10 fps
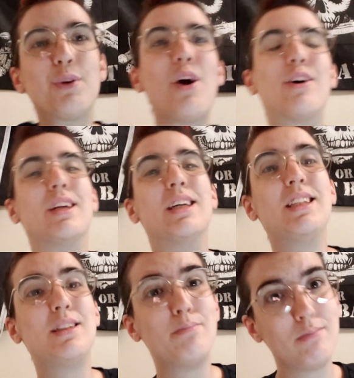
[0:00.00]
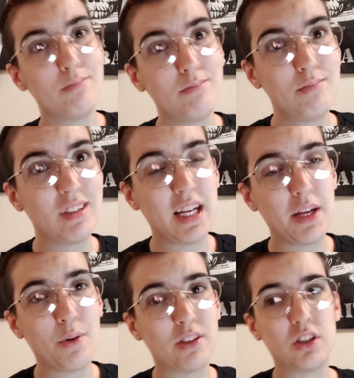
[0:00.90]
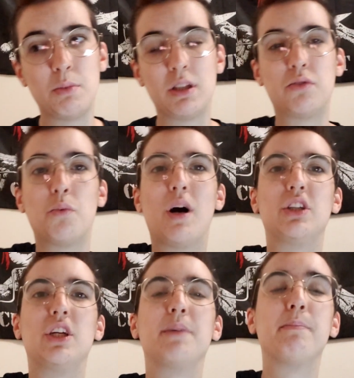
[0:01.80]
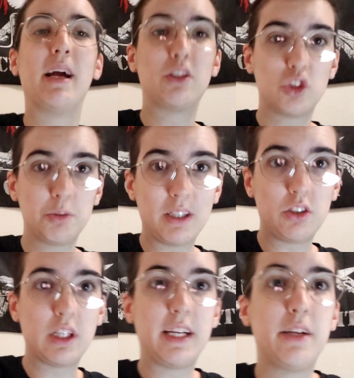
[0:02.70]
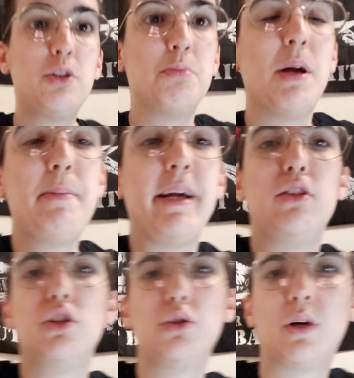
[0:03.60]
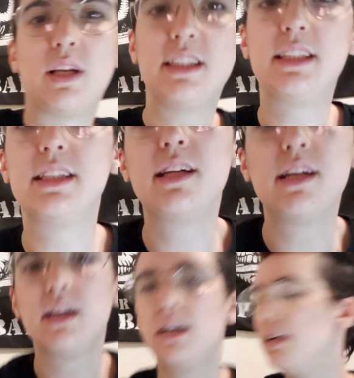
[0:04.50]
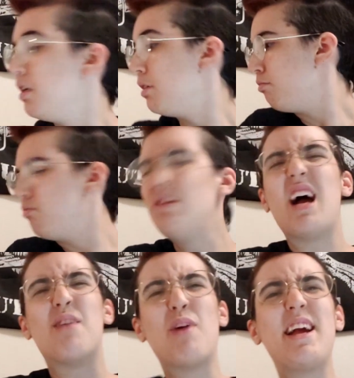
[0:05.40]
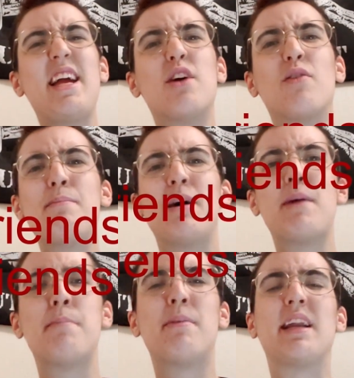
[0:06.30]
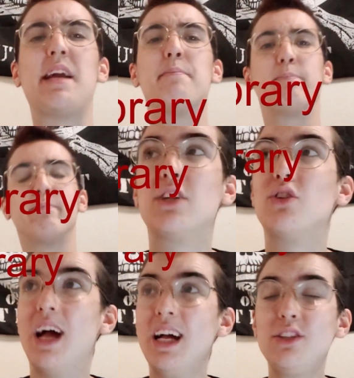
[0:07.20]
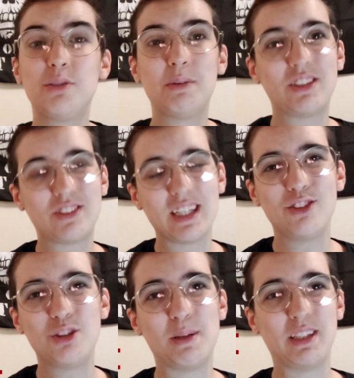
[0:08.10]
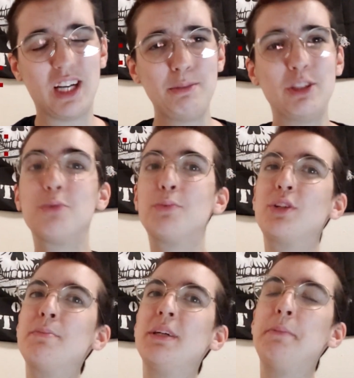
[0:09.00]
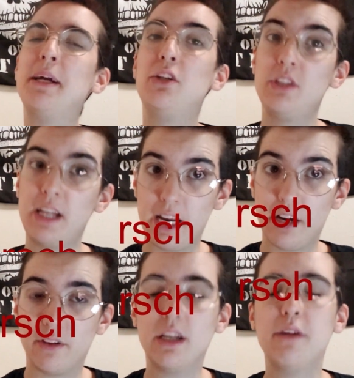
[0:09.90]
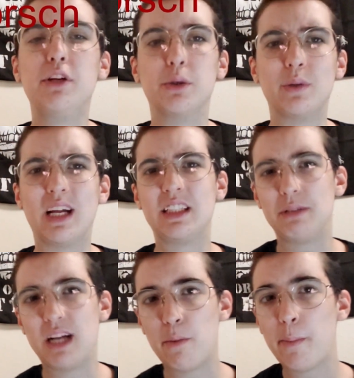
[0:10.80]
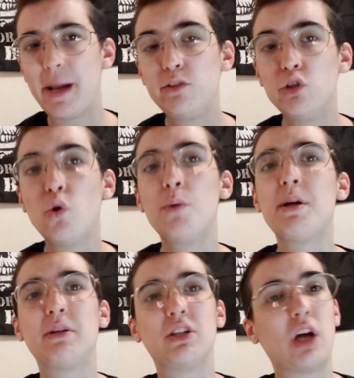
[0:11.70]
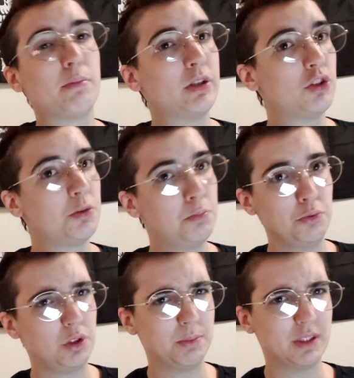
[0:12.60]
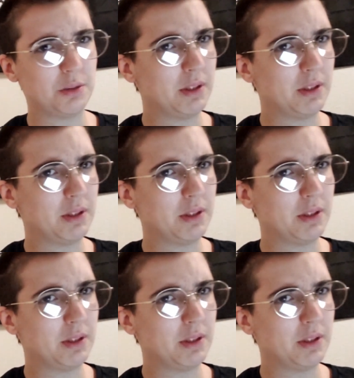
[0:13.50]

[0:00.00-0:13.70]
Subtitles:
Regardless, thank you all so much for watching. Extra special thank you to my patrons who are listed, right here, right by my bunny. Extra special thank you to my top tier spooky bitch patron, Erin. If you would like to become a patron or maybe a top tier spooky bitch